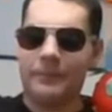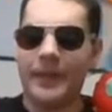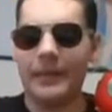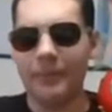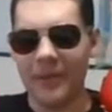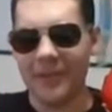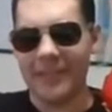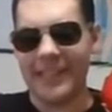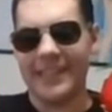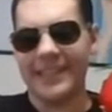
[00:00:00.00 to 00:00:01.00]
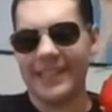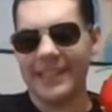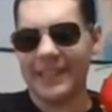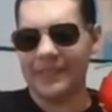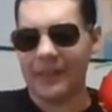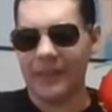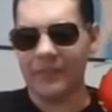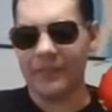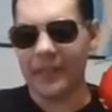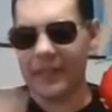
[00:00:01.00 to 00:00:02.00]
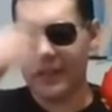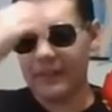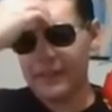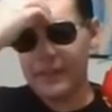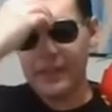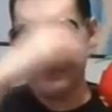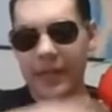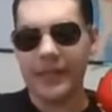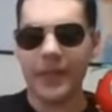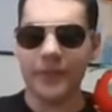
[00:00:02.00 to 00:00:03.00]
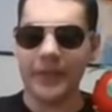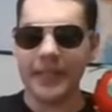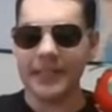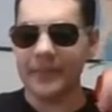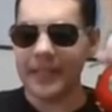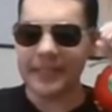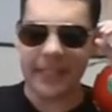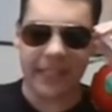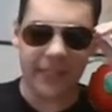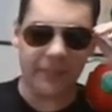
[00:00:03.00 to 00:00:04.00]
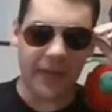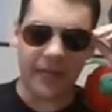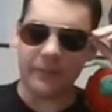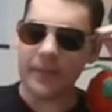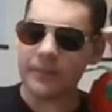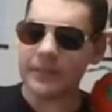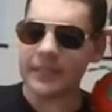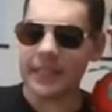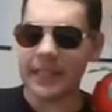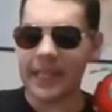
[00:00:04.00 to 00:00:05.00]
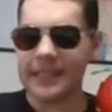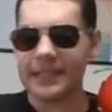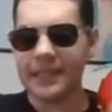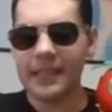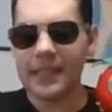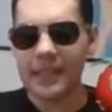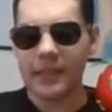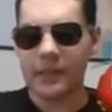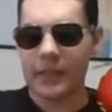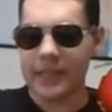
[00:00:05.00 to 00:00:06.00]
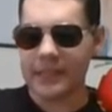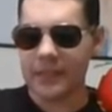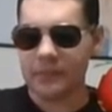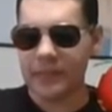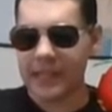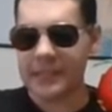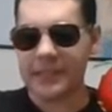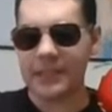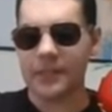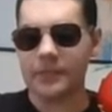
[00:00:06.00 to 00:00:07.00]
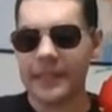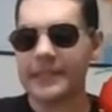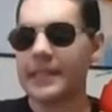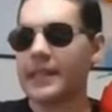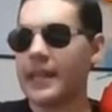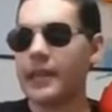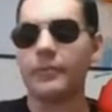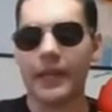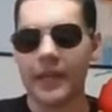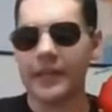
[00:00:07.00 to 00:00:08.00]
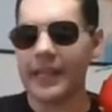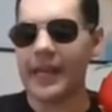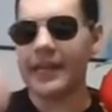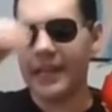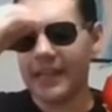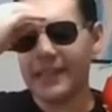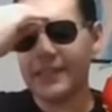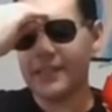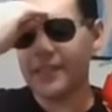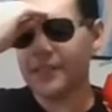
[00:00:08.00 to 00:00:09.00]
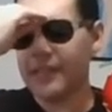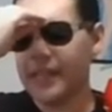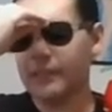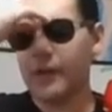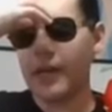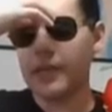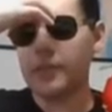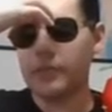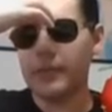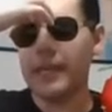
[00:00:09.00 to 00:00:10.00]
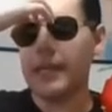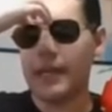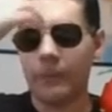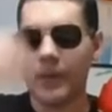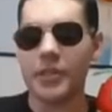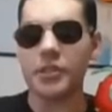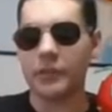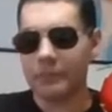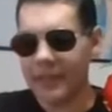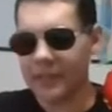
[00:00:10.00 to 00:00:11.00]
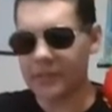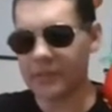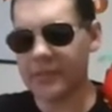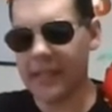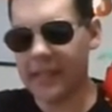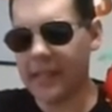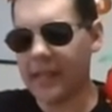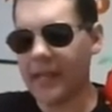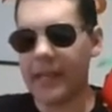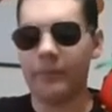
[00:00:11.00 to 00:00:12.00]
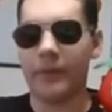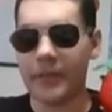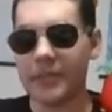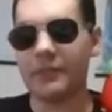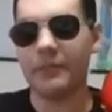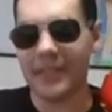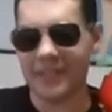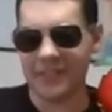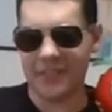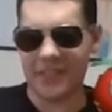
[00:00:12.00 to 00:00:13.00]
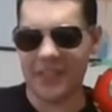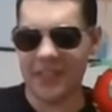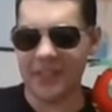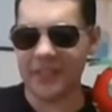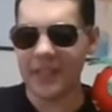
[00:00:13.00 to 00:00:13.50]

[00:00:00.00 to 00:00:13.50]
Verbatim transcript: people or anything like of like by no means am I saying they're bad people because like that's that's the that's just the reason they went on that hike you know they wanted to get a bunch of pictures and they got a bunch of pictures you know